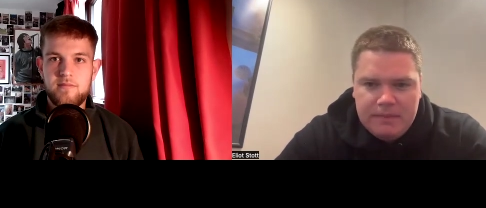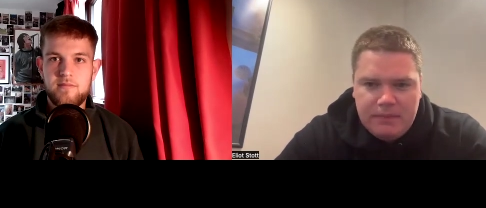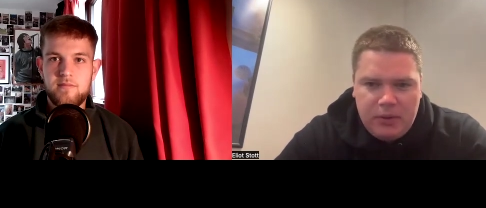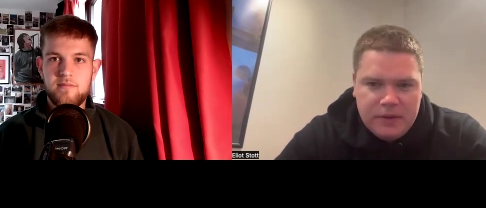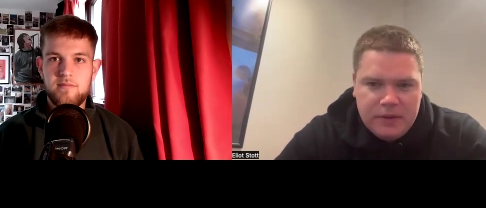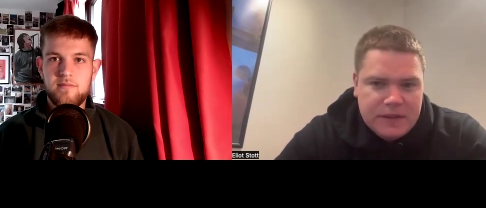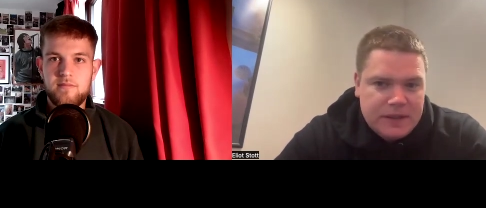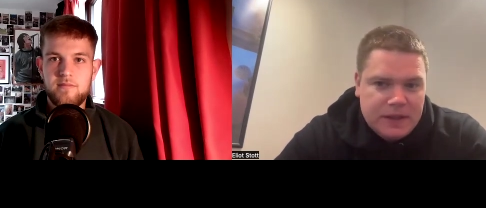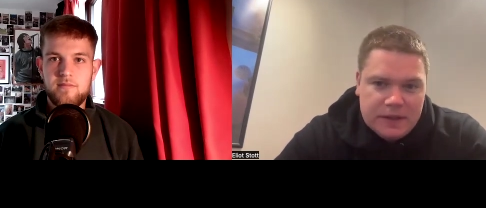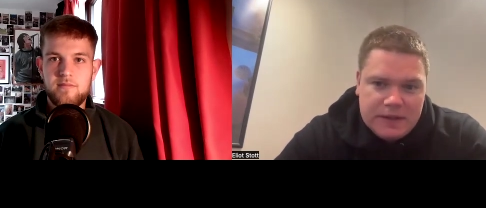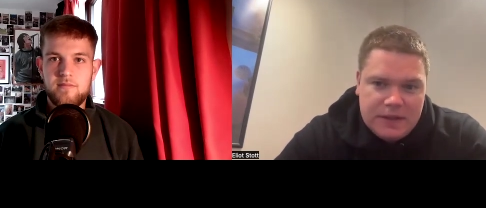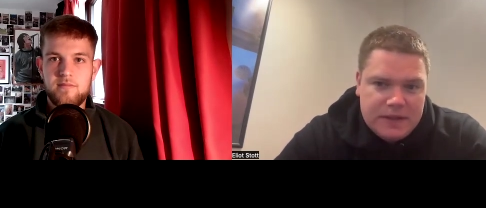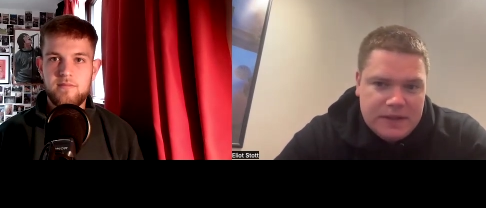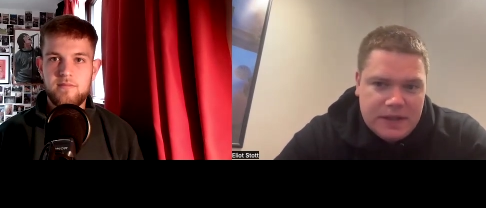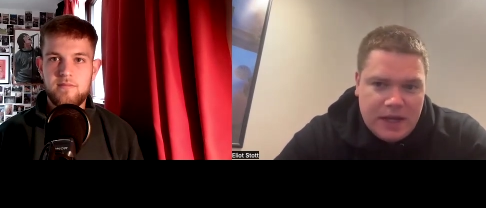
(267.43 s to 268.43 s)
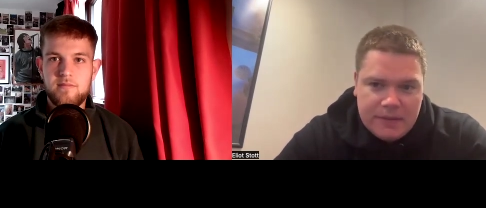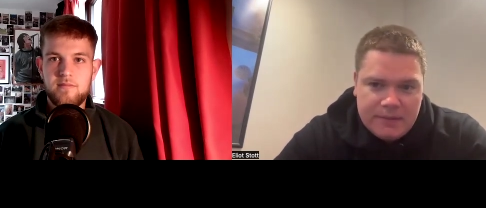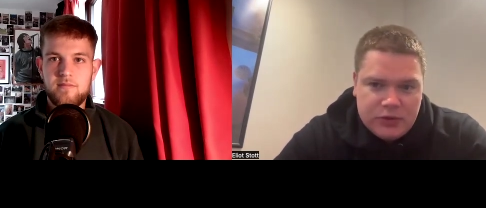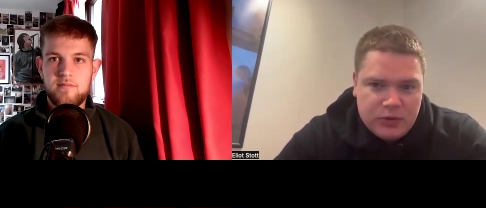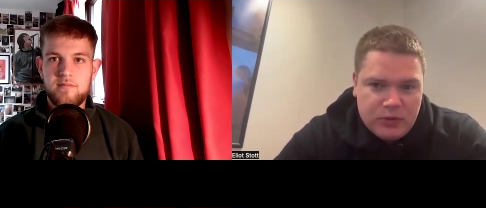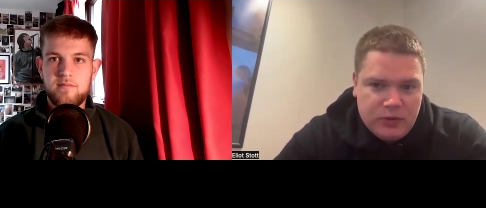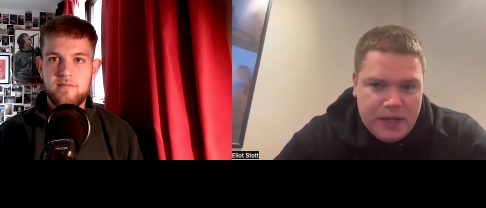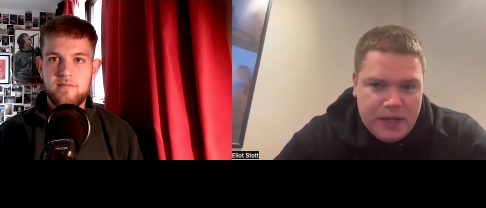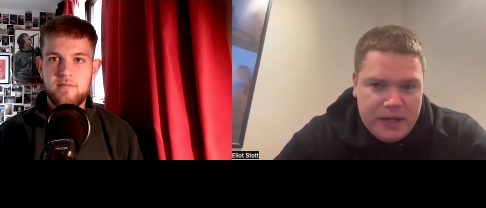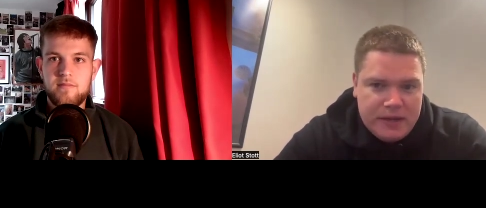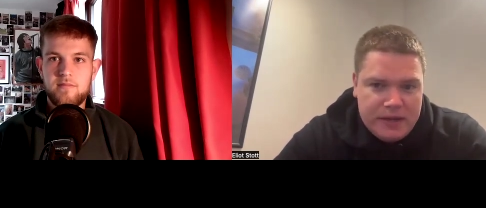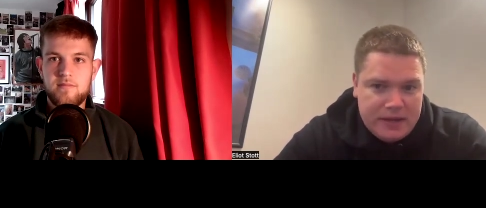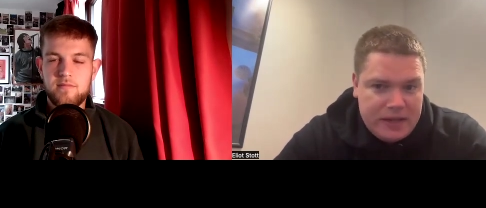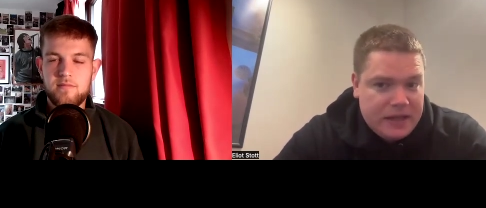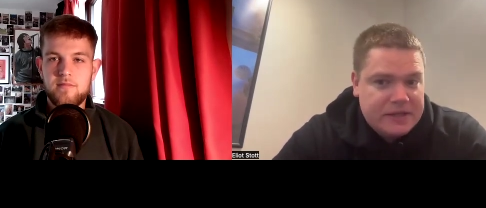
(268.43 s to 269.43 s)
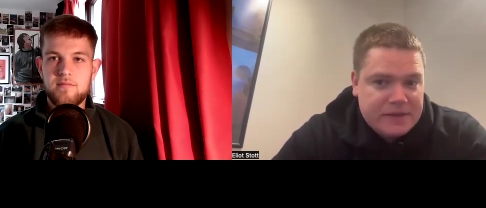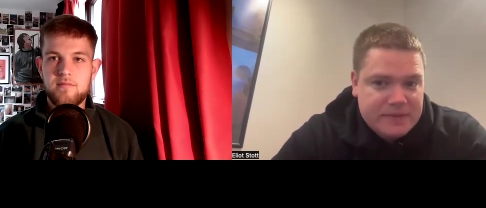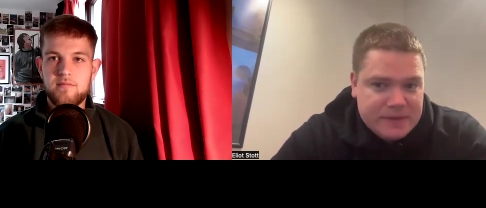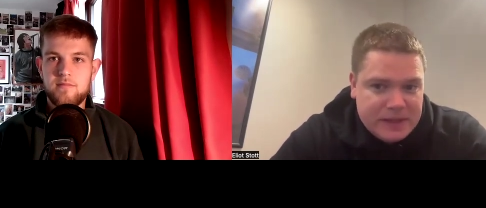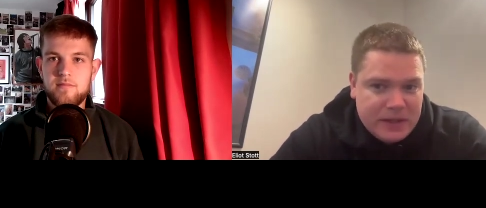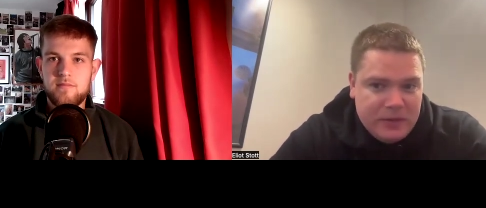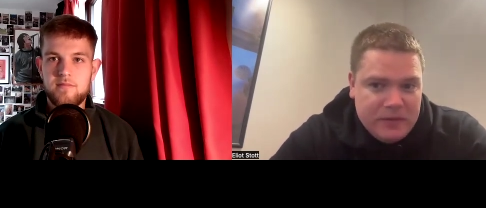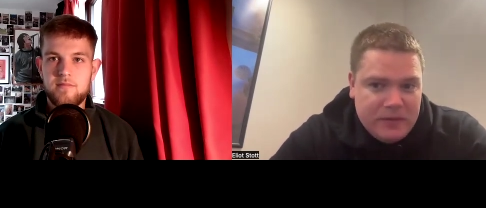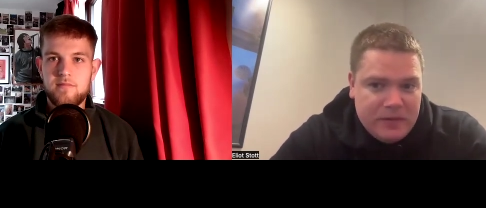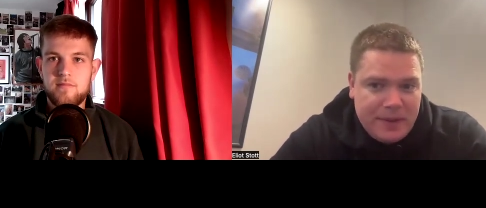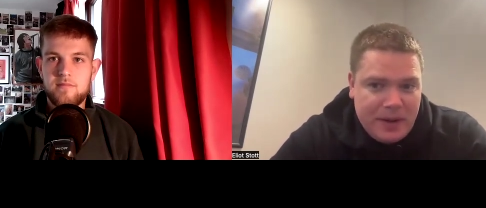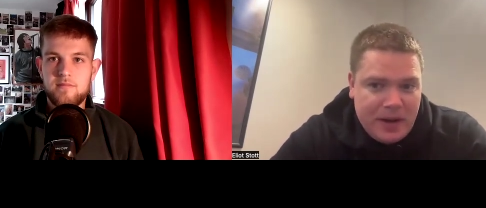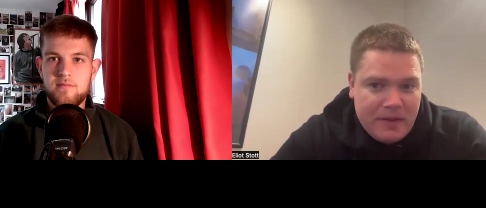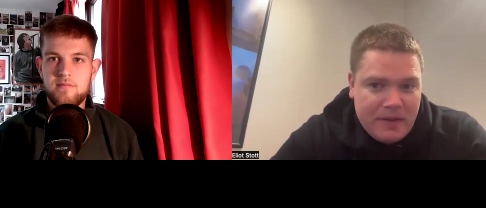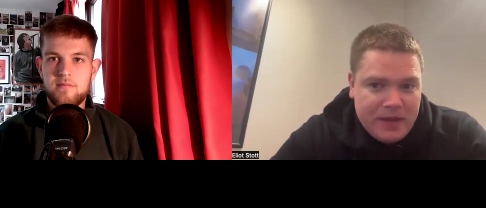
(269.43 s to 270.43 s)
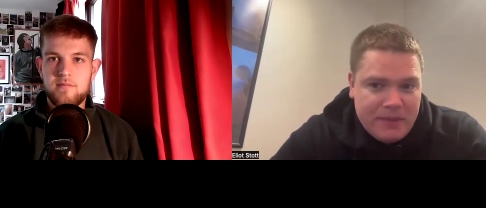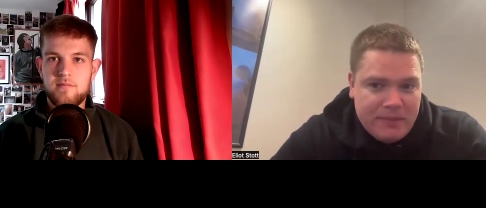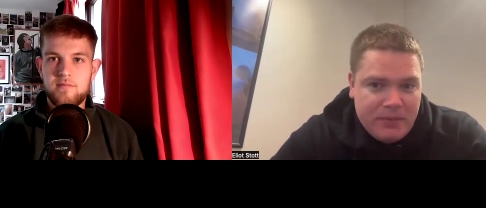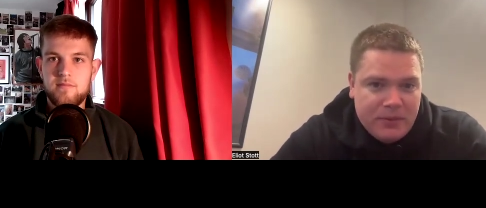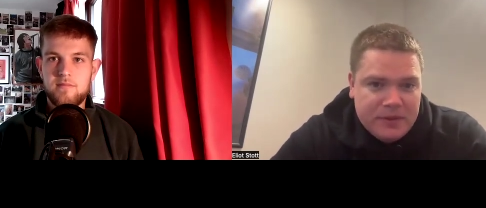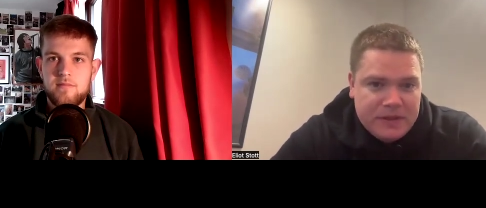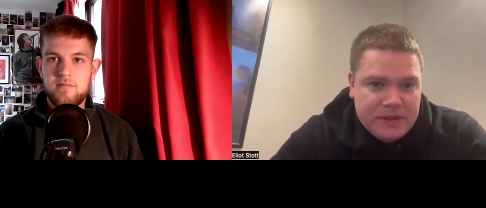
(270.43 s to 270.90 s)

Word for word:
Speaker 1: point deducted, and I'm sure he kicks himself about having that point